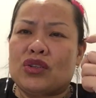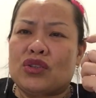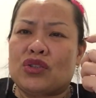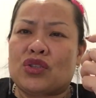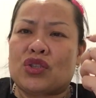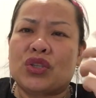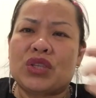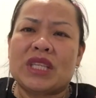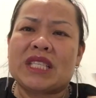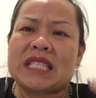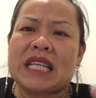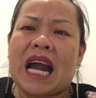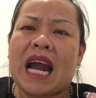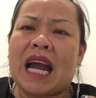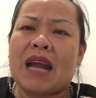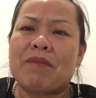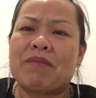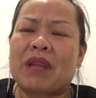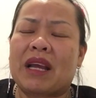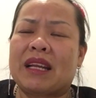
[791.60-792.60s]
to the
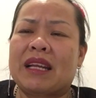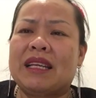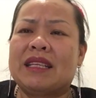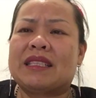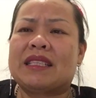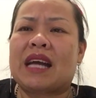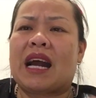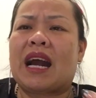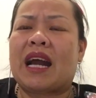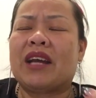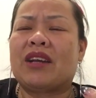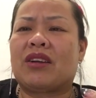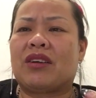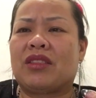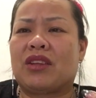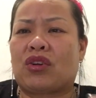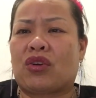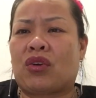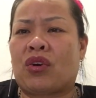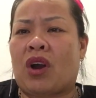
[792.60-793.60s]
time that he died on
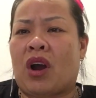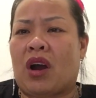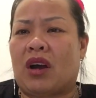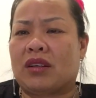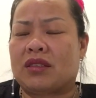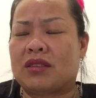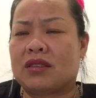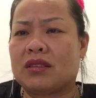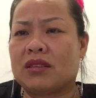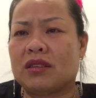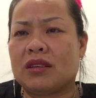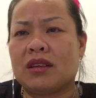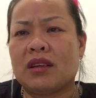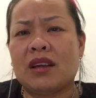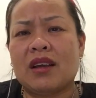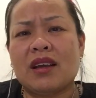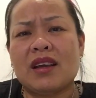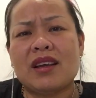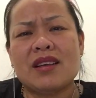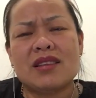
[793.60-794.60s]
the cross,
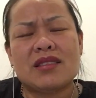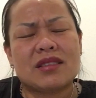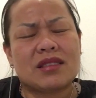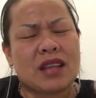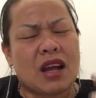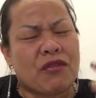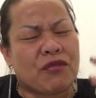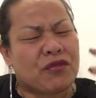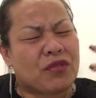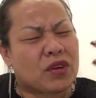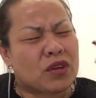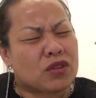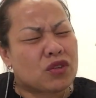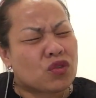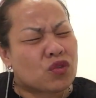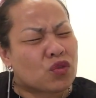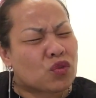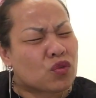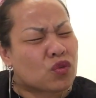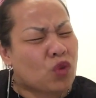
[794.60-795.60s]
he suffered
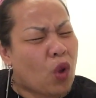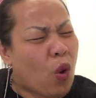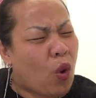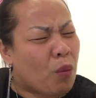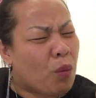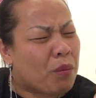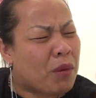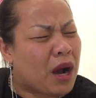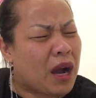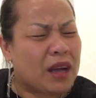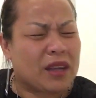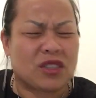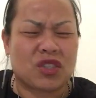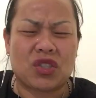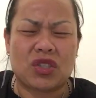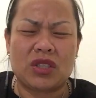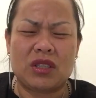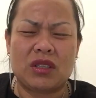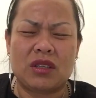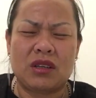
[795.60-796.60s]
so
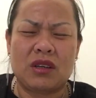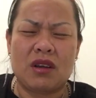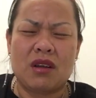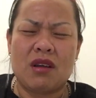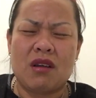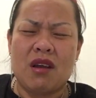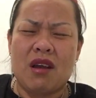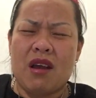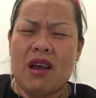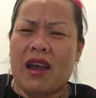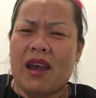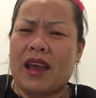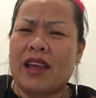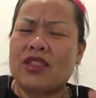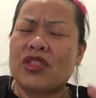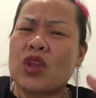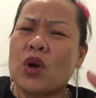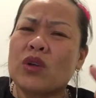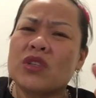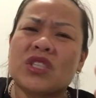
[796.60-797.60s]
much.
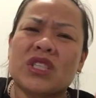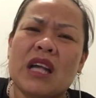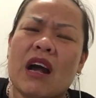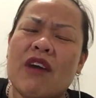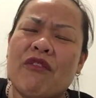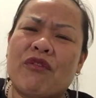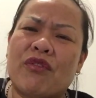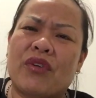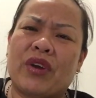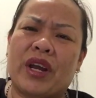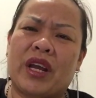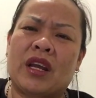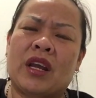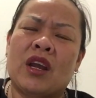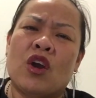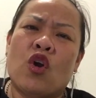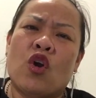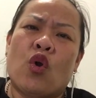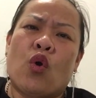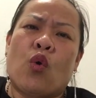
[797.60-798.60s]
And those suffering
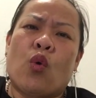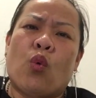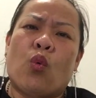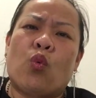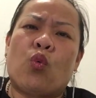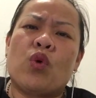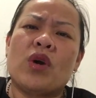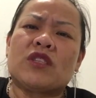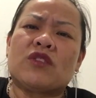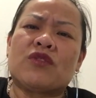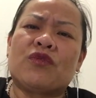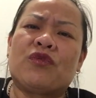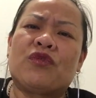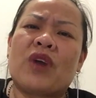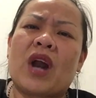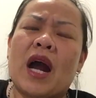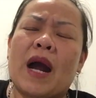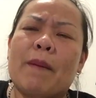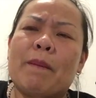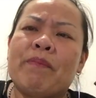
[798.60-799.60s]
was
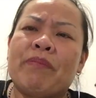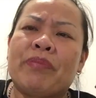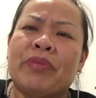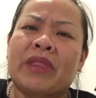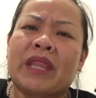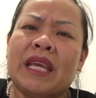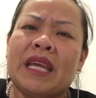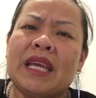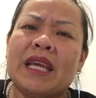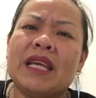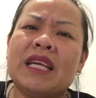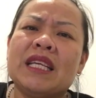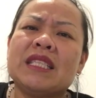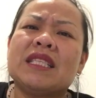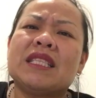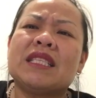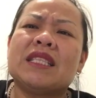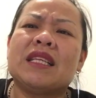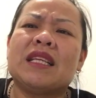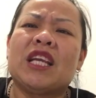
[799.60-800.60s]
from his
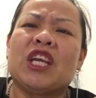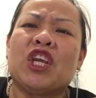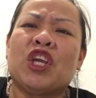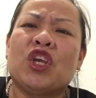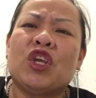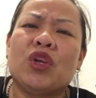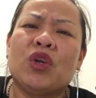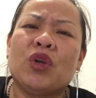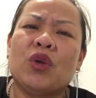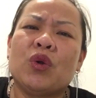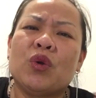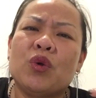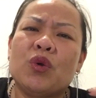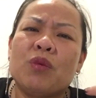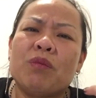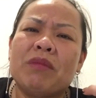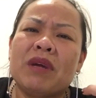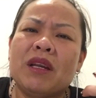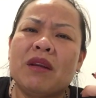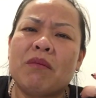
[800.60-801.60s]

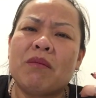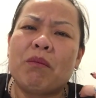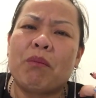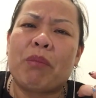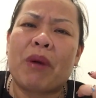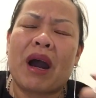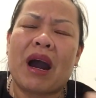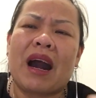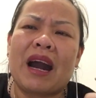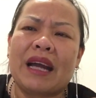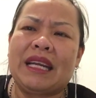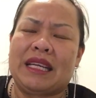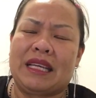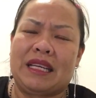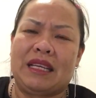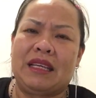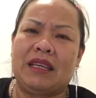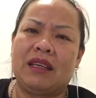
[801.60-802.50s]
human body.